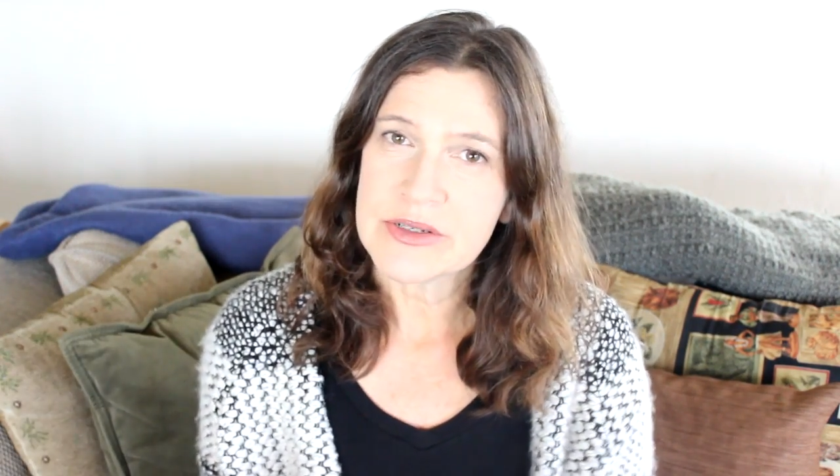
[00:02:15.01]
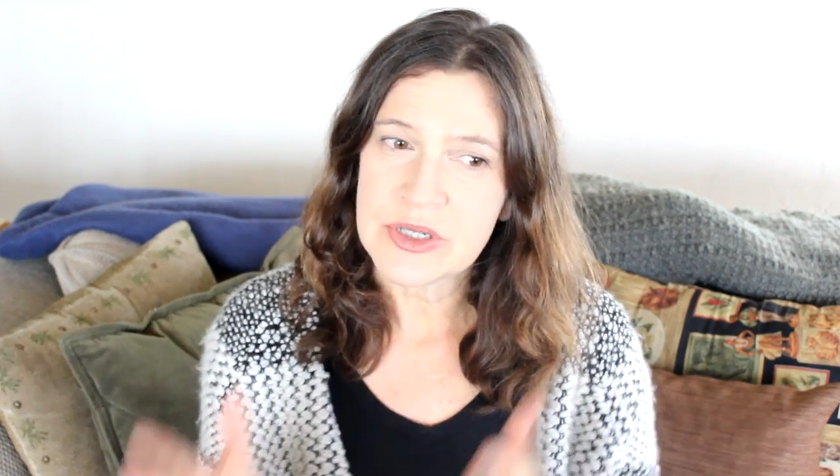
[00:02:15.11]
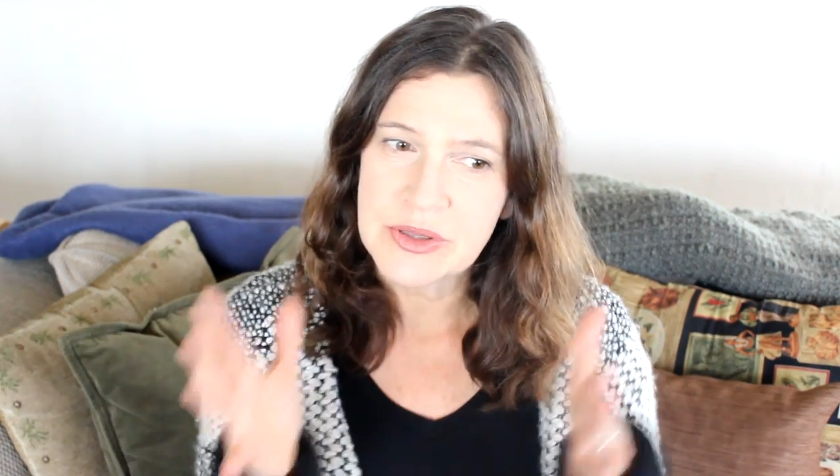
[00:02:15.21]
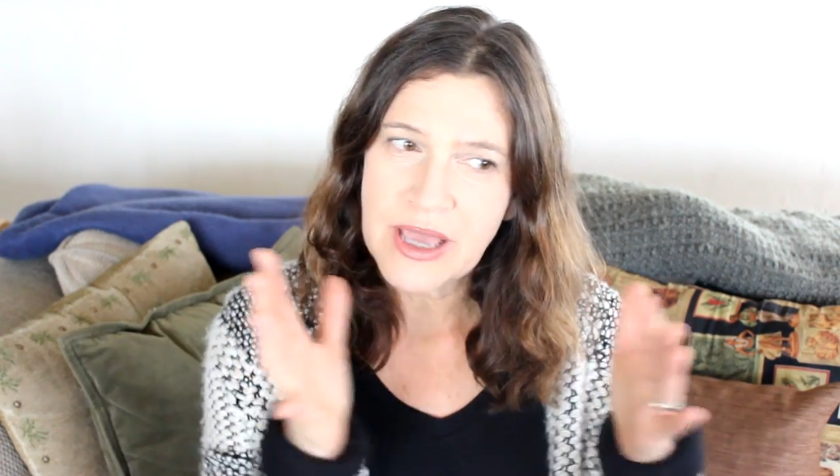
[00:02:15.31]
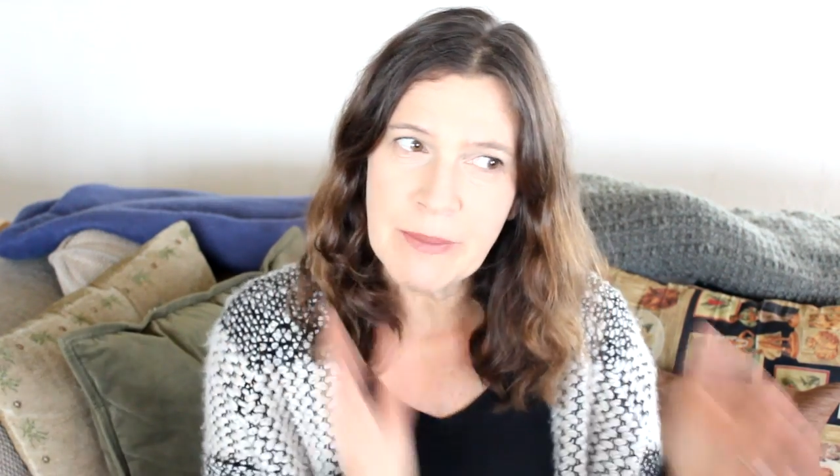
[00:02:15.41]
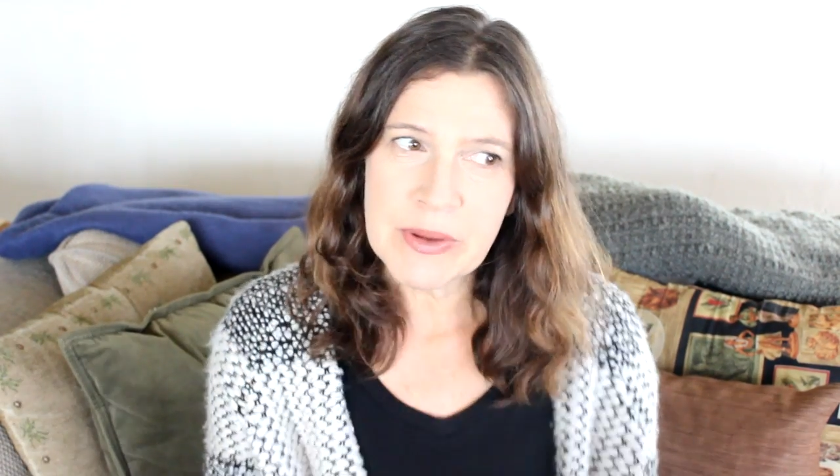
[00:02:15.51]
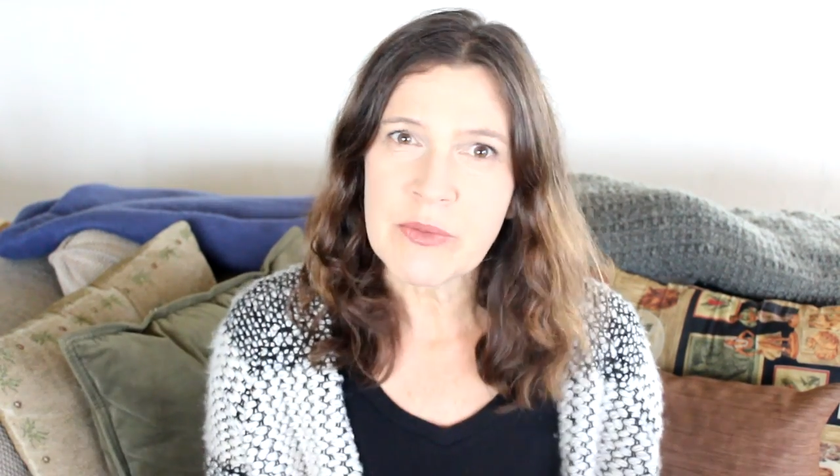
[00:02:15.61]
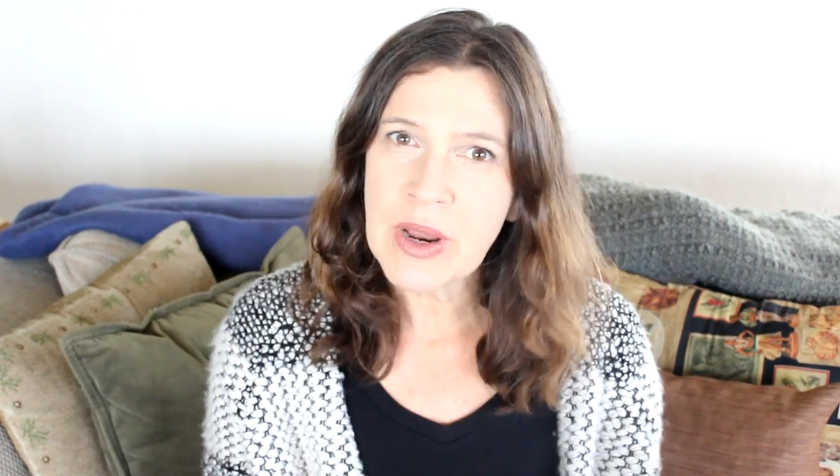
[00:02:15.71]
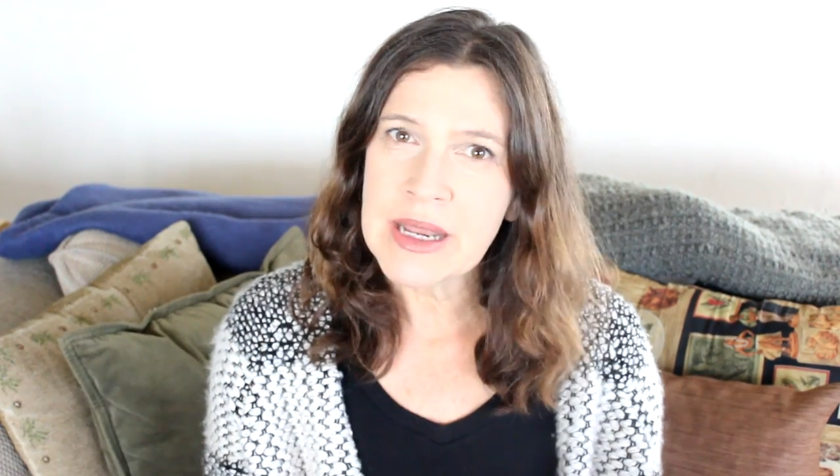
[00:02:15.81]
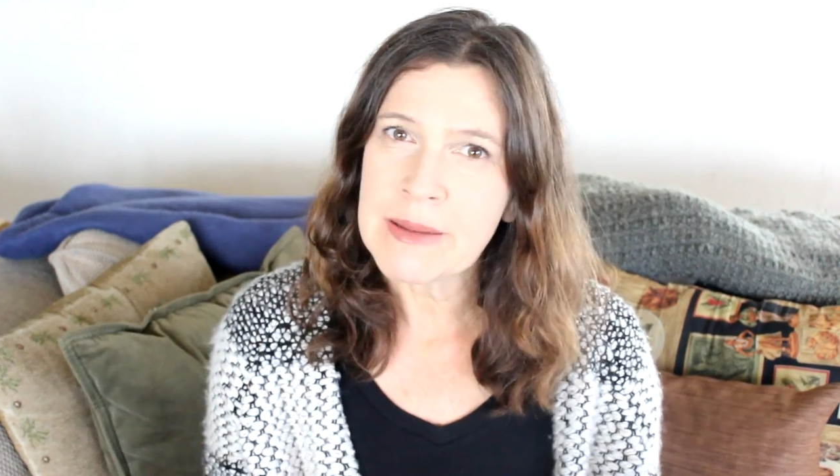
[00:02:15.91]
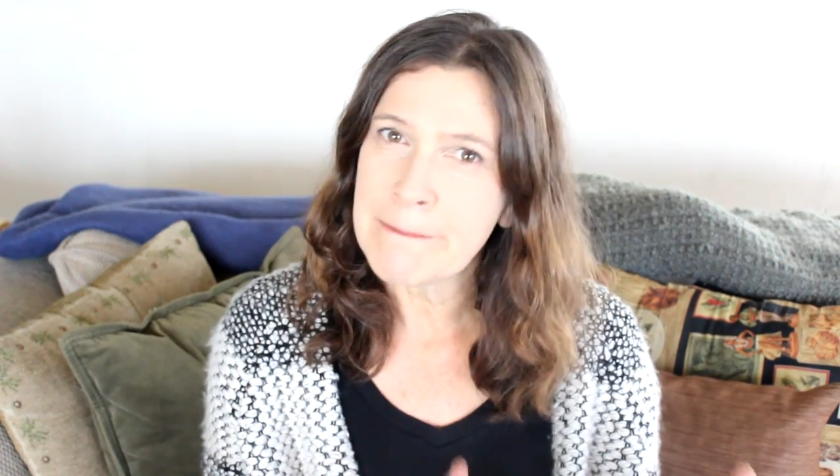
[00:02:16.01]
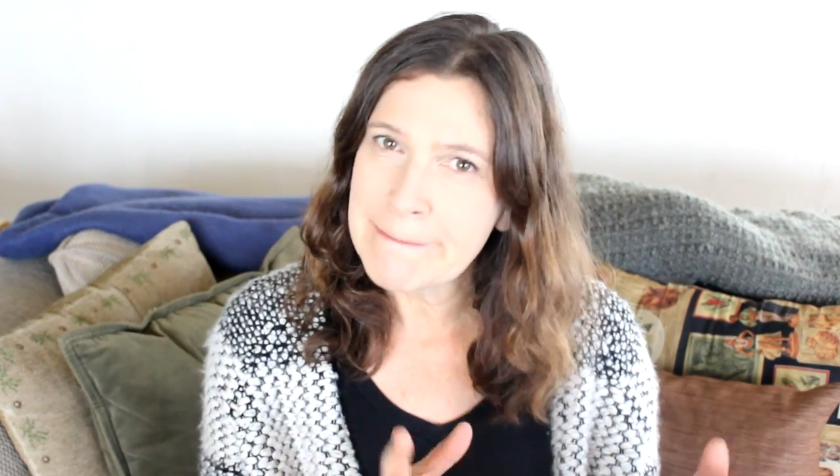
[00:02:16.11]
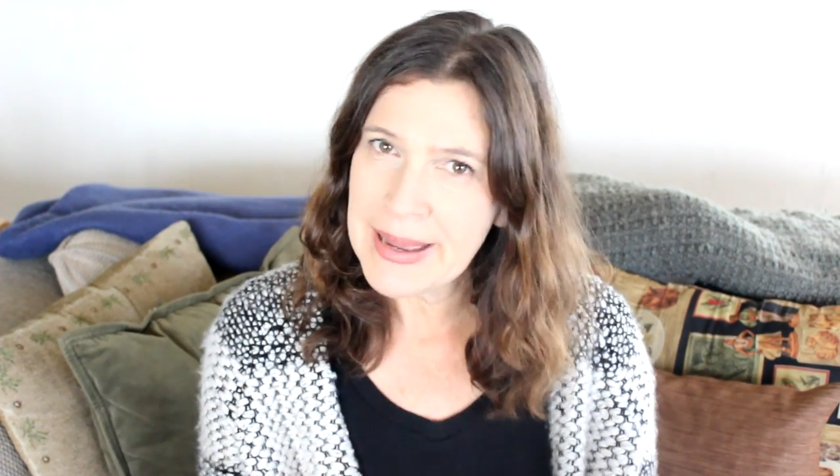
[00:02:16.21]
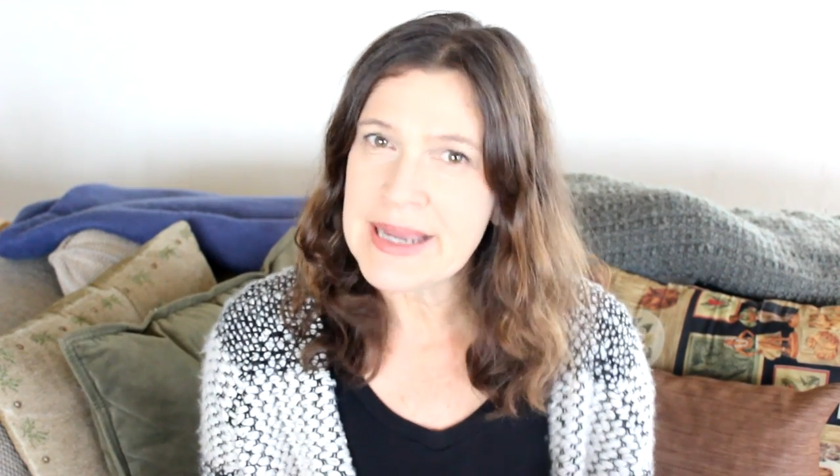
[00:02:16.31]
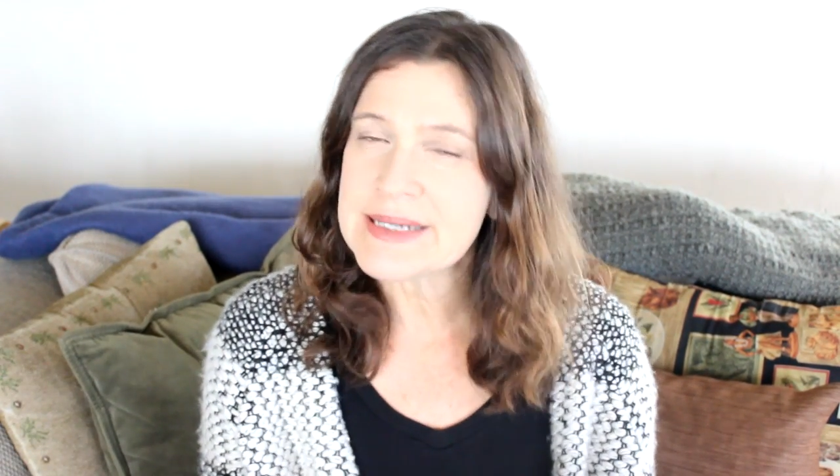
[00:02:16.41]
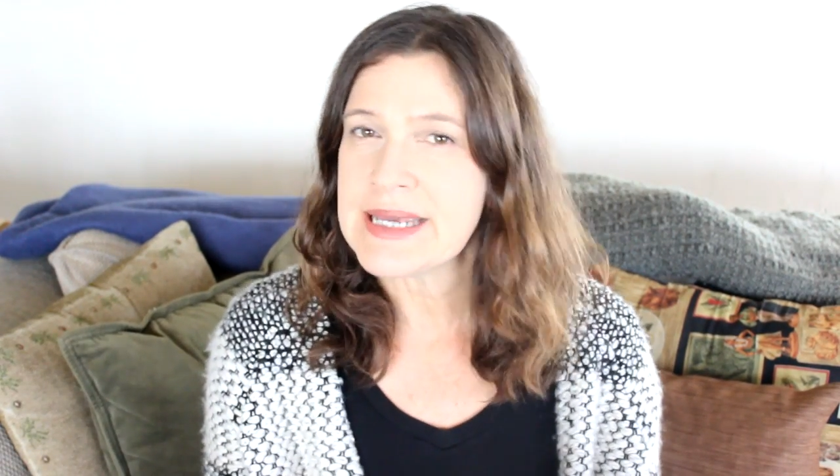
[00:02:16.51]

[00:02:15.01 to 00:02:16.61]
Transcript: So the up and running might